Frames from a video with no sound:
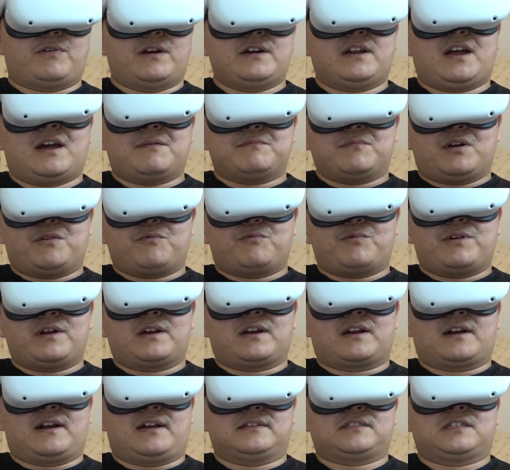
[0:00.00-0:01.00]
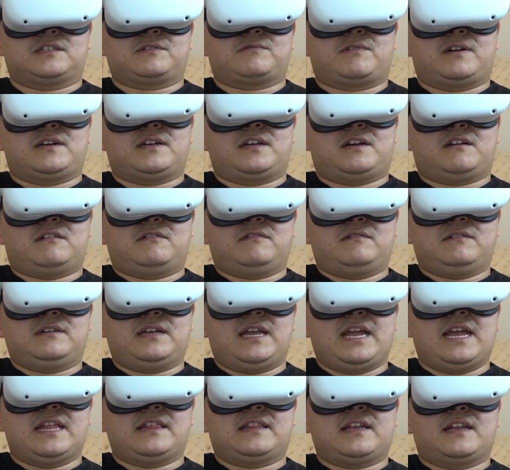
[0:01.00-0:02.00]
right now I'm not wearing glasses right now,
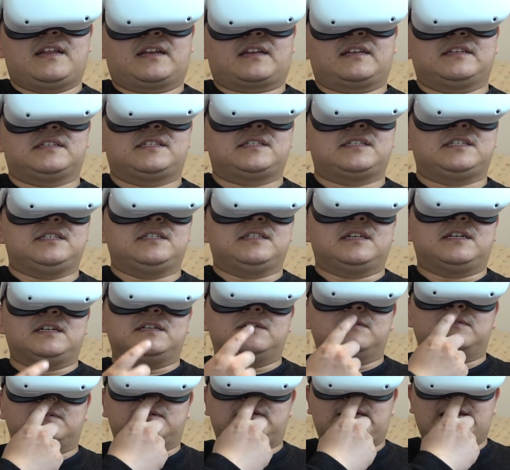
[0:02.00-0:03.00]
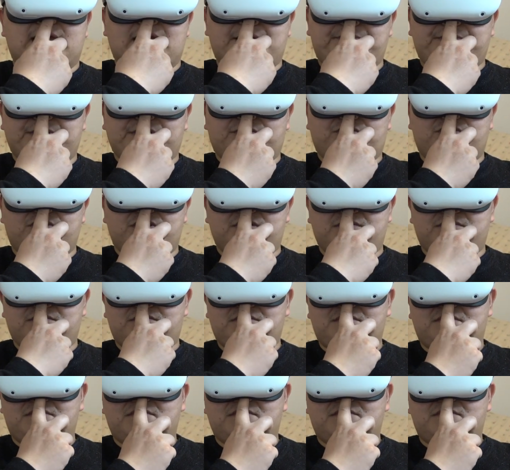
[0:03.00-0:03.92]
and then I can see the little gap between